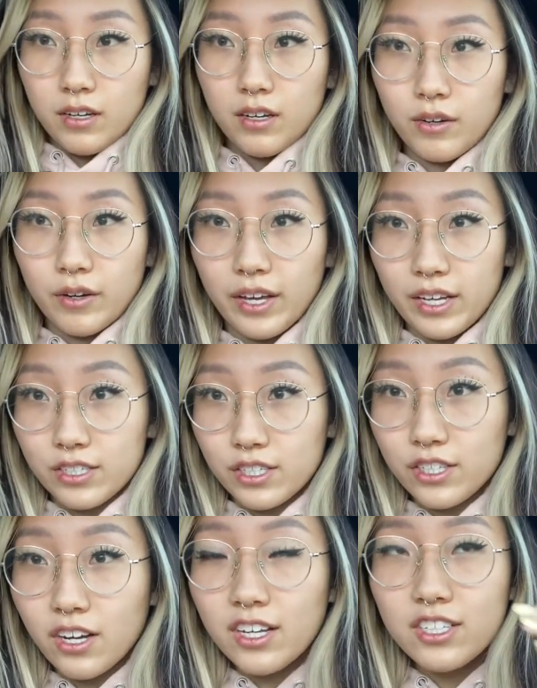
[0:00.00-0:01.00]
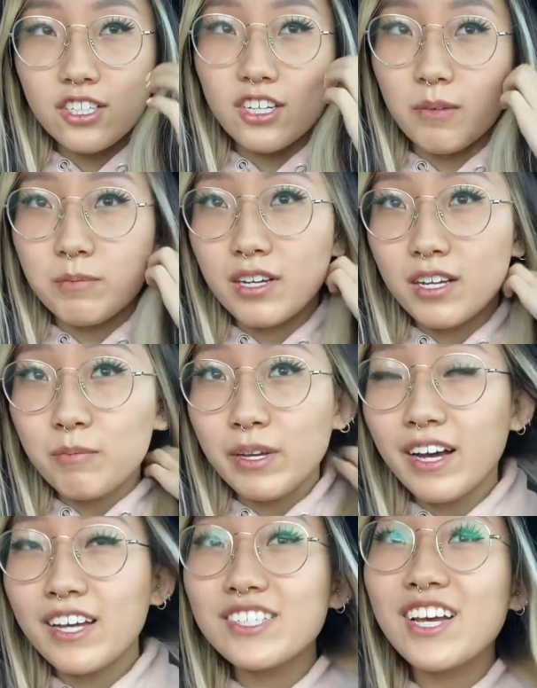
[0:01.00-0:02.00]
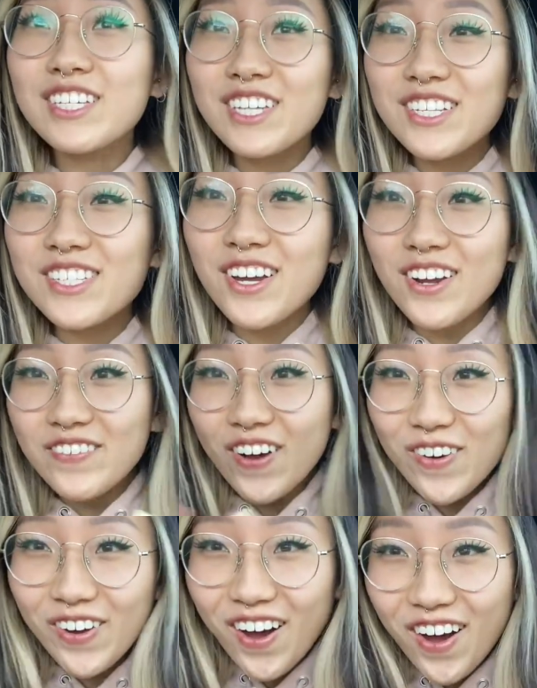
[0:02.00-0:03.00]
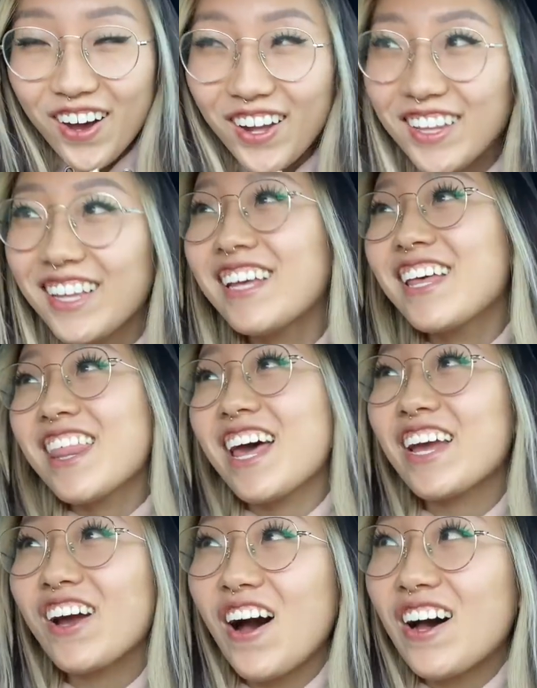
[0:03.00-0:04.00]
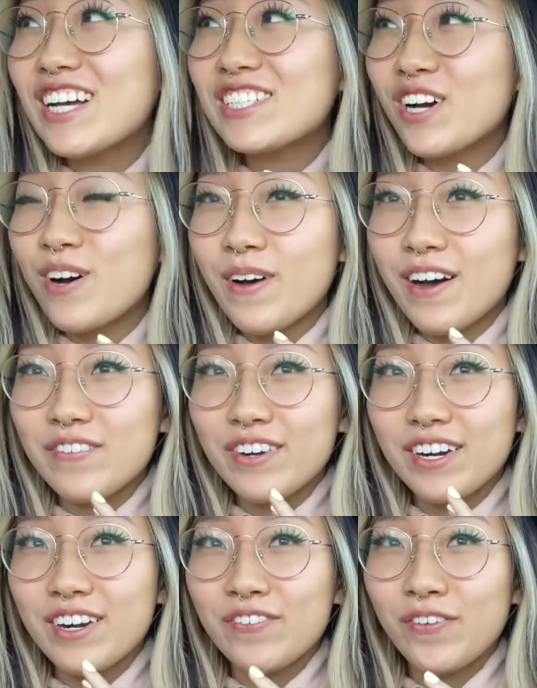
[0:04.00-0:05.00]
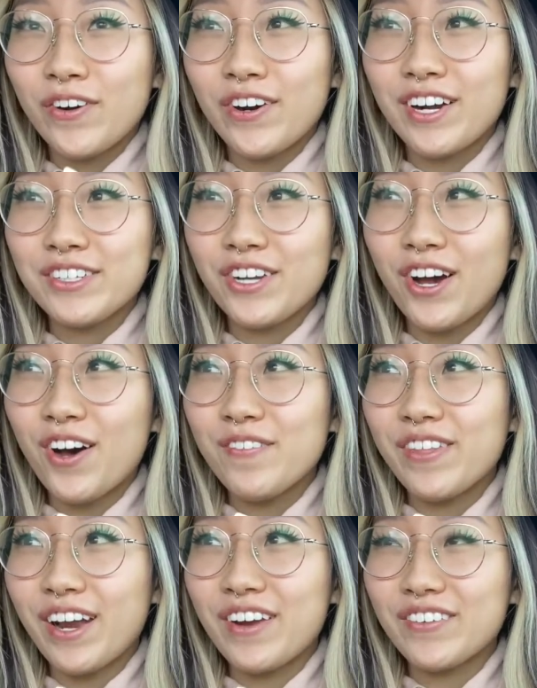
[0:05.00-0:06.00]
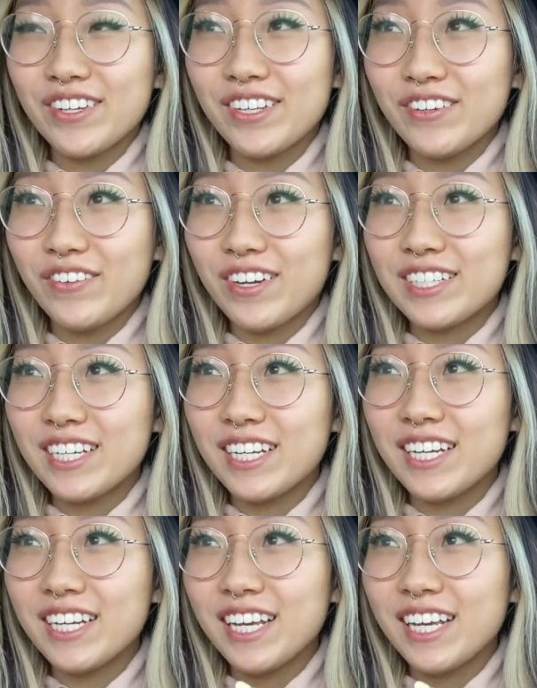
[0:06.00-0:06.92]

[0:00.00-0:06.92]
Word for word: okay I just got interrupted because I just got a phone call that I got a job offer for a job that I really wanted